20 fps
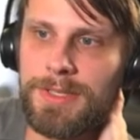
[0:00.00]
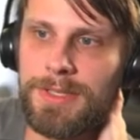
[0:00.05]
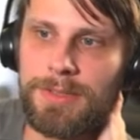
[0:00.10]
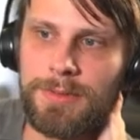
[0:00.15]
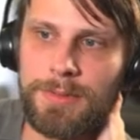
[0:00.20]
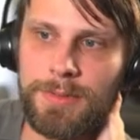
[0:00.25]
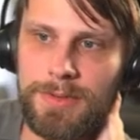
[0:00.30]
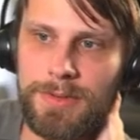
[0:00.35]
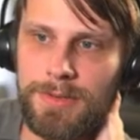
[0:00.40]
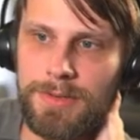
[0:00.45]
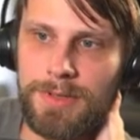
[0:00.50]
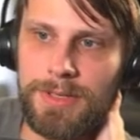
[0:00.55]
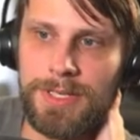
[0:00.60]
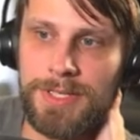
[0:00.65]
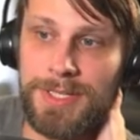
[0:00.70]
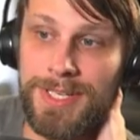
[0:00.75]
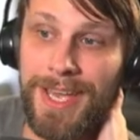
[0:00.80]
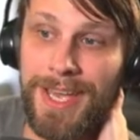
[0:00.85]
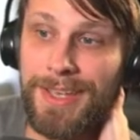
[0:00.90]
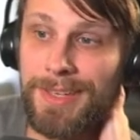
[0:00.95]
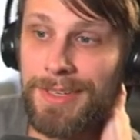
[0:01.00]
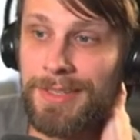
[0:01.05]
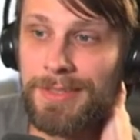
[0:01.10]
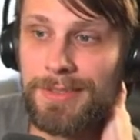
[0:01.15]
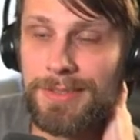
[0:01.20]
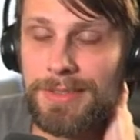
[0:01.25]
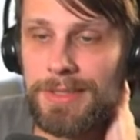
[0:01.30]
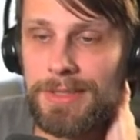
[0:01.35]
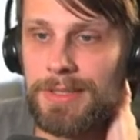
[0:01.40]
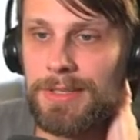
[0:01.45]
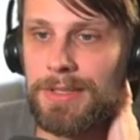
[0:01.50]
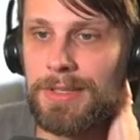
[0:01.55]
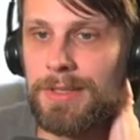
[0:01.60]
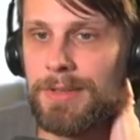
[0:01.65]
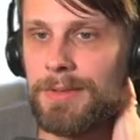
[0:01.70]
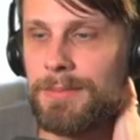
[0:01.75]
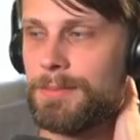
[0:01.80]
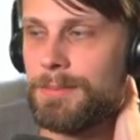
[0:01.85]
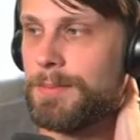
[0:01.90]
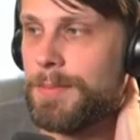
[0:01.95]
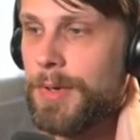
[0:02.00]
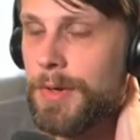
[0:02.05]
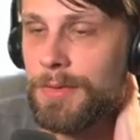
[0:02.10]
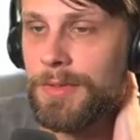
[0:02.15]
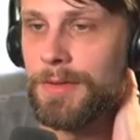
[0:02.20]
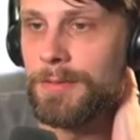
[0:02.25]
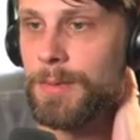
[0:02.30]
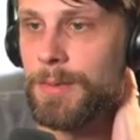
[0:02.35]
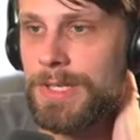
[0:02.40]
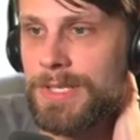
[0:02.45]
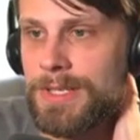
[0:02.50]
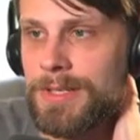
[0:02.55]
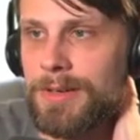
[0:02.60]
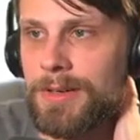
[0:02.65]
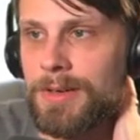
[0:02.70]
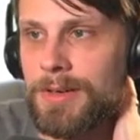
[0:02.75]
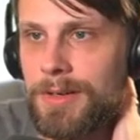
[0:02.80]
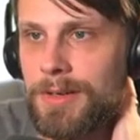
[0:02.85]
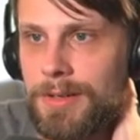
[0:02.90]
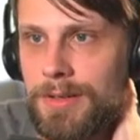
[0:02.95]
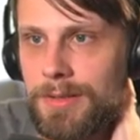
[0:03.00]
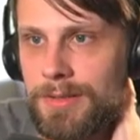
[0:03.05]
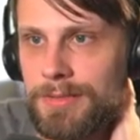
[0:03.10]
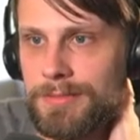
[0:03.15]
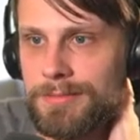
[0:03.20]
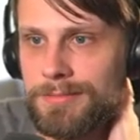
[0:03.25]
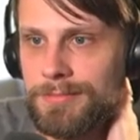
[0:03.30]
or Ashaya, both of which are